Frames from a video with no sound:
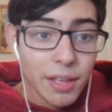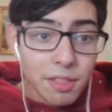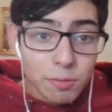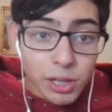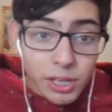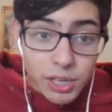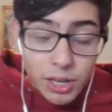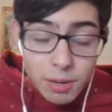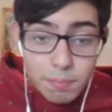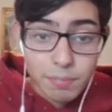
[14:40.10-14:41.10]
It's really
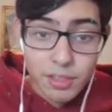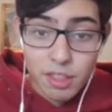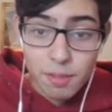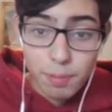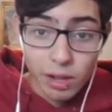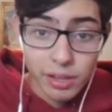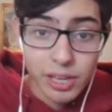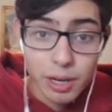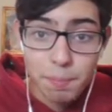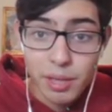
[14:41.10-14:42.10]
good. This is probably
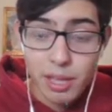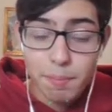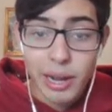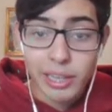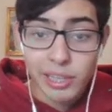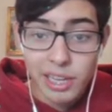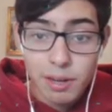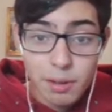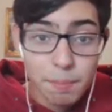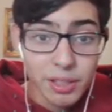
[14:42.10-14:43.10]
going to be my
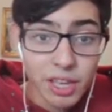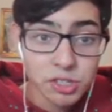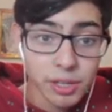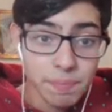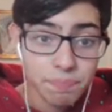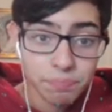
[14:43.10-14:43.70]
lead, potentially.